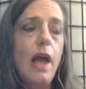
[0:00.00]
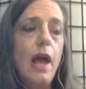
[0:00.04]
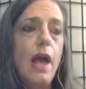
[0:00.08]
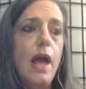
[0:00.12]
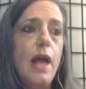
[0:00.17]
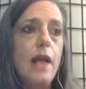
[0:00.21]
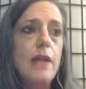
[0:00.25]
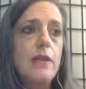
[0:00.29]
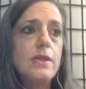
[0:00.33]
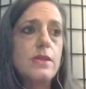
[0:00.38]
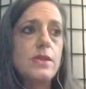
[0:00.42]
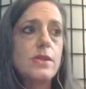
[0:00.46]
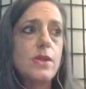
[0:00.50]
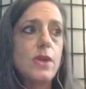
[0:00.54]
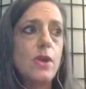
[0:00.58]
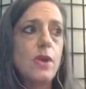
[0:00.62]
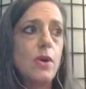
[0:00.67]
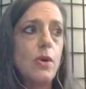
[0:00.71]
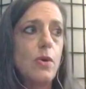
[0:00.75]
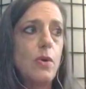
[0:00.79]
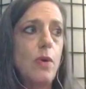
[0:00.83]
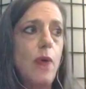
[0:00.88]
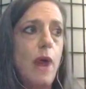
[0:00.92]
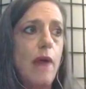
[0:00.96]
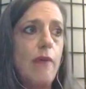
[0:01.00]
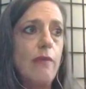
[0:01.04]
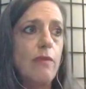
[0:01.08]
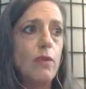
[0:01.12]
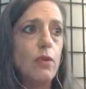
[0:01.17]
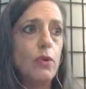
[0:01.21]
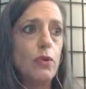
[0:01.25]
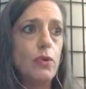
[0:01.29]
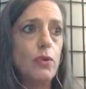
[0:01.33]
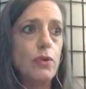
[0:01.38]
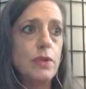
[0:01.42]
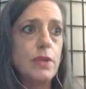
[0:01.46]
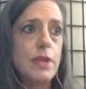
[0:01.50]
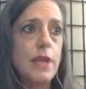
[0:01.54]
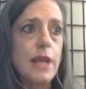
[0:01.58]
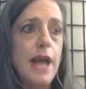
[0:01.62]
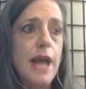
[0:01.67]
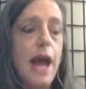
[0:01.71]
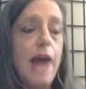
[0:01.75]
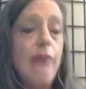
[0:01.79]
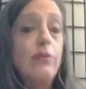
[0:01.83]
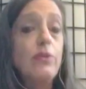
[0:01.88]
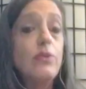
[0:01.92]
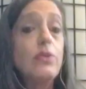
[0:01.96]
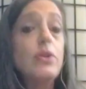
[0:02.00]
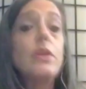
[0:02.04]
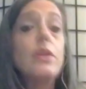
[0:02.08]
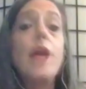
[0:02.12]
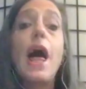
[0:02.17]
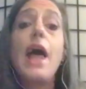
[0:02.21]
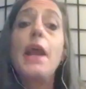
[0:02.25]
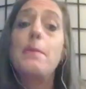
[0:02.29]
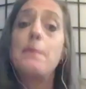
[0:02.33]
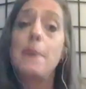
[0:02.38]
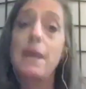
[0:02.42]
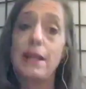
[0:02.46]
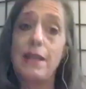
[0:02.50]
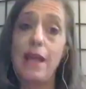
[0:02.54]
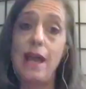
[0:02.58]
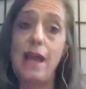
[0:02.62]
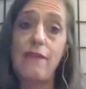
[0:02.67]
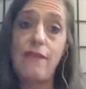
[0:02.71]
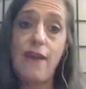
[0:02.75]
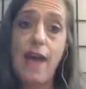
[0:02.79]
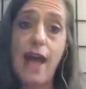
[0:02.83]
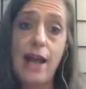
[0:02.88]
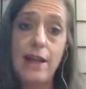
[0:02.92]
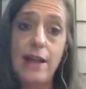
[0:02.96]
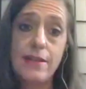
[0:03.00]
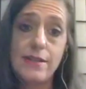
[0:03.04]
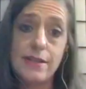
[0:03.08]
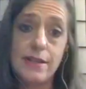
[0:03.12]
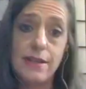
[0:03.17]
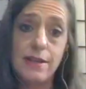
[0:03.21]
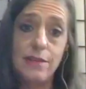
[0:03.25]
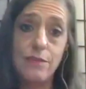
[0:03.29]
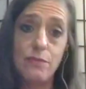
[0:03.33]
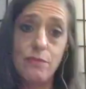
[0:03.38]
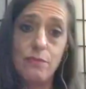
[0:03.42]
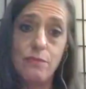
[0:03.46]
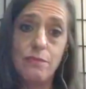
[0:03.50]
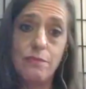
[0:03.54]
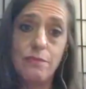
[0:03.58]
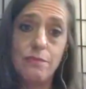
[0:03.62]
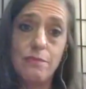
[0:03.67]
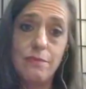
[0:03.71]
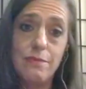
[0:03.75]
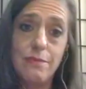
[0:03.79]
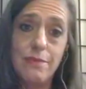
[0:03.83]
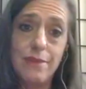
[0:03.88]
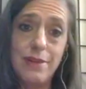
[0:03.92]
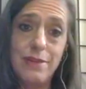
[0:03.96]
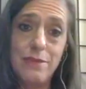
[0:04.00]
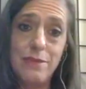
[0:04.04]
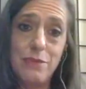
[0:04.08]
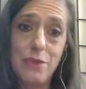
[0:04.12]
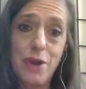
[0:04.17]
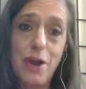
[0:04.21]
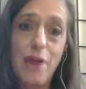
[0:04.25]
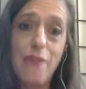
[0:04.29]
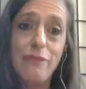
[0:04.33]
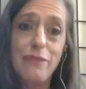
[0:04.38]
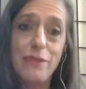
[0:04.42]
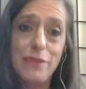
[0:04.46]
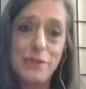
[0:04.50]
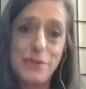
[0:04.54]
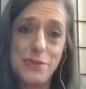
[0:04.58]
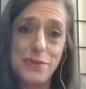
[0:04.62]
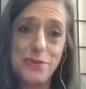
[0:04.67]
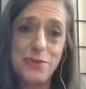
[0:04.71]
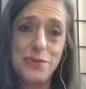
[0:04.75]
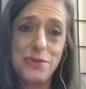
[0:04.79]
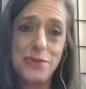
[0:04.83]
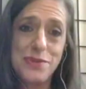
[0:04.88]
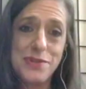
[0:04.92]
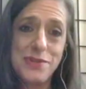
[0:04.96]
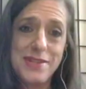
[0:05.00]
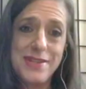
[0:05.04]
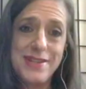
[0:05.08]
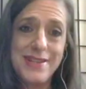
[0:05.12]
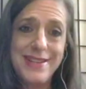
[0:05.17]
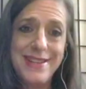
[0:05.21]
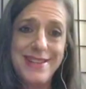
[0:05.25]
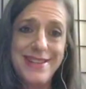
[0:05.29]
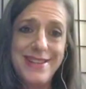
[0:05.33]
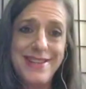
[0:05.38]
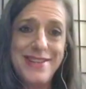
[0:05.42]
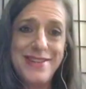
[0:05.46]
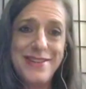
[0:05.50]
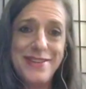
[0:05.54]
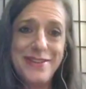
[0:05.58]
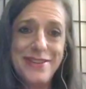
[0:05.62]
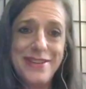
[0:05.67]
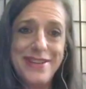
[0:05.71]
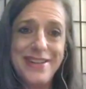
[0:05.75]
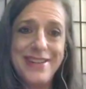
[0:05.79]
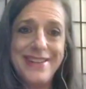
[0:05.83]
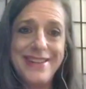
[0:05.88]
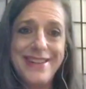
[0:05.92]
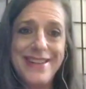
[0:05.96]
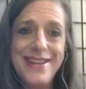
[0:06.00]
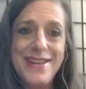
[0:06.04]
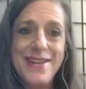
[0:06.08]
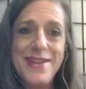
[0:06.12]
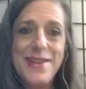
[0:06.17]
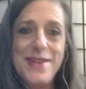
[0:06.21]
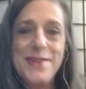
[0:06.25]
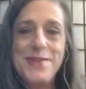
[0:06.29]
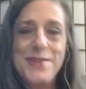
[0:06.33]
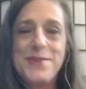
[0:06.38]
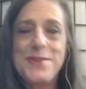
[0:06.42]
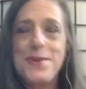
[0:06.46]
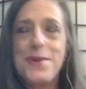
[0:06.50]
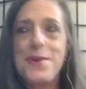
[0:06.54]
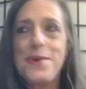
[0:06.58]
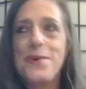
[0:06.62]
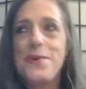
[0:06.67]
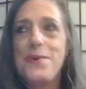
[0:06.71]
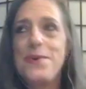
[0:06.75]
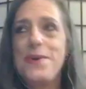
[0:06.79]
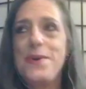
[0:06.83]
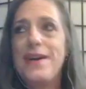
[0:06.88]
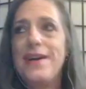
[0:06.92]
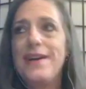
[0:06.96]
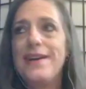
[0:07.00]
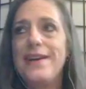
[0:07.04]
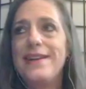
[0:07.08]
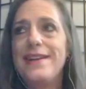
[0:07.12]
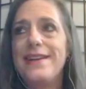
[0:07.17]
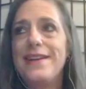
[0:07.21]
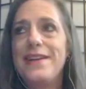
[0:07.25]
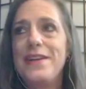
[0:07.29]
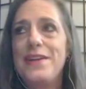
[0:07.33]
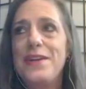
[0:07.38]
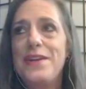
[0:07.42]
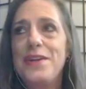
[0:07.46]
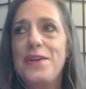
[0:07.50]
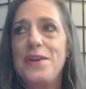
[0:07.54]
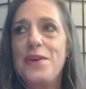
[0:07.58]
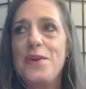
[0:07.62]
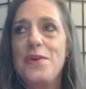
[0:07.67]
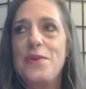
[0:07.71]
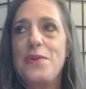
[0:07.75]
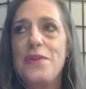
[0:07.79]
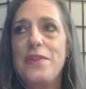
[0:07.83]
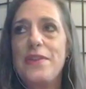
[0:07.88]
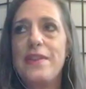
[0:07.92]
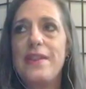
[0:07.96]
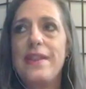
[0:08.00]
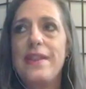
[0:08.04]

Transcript: and so I've learned I've learned a lot of my life hacks in in recovery circles, right? So uh, you know,